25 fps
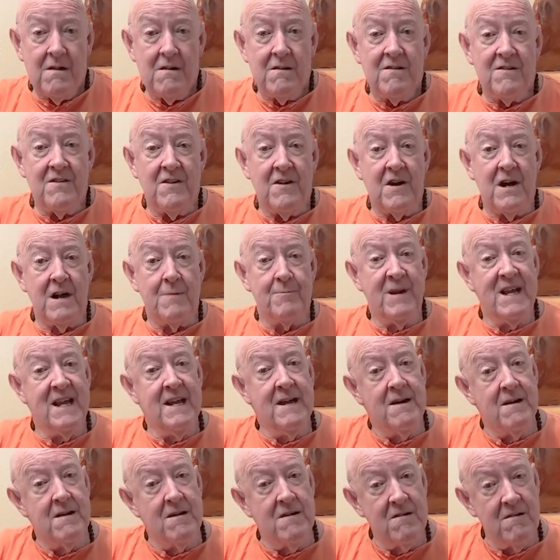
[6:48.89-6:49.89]
So I'm
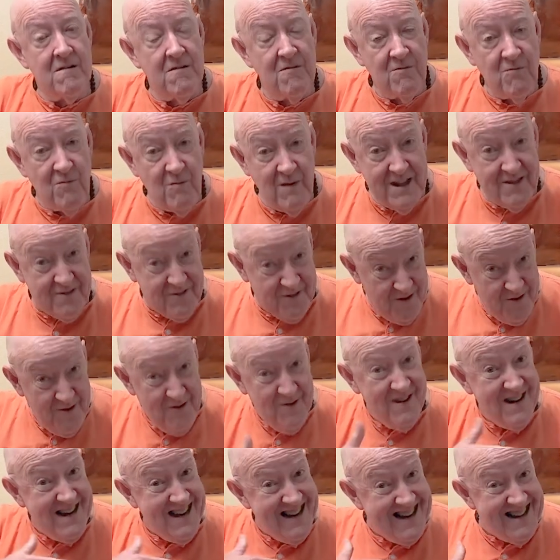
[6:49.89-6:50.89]
here with
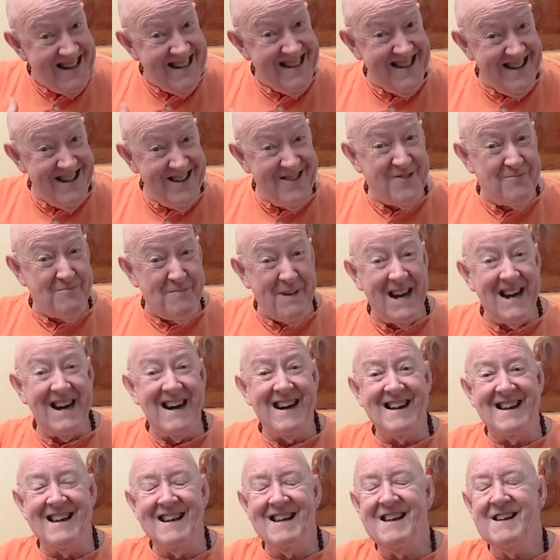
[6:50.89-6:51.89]
you in this
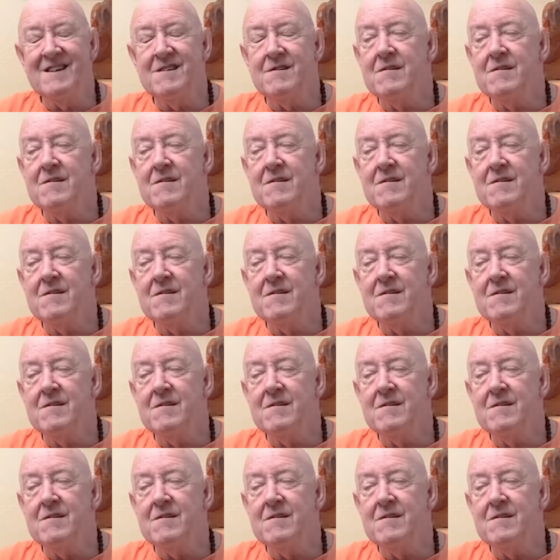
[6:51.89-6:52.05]
body,